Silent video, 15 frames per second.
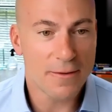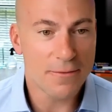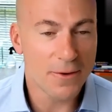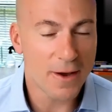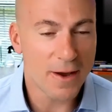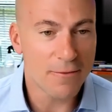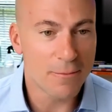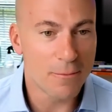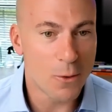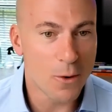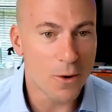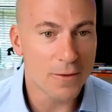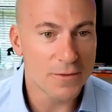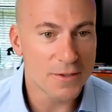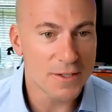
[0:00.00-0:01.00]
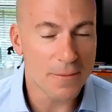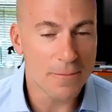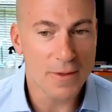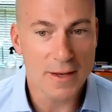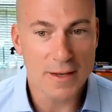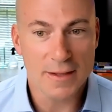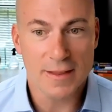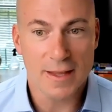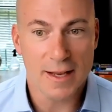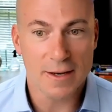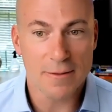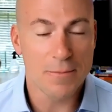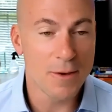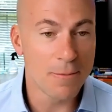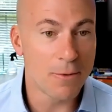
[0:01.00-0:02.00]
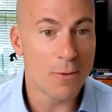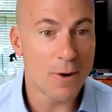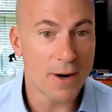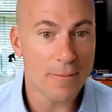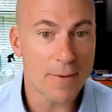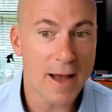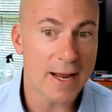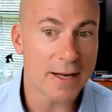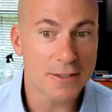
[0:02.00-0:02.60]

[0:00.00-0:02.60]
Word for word: if you have more of something than people want to buy.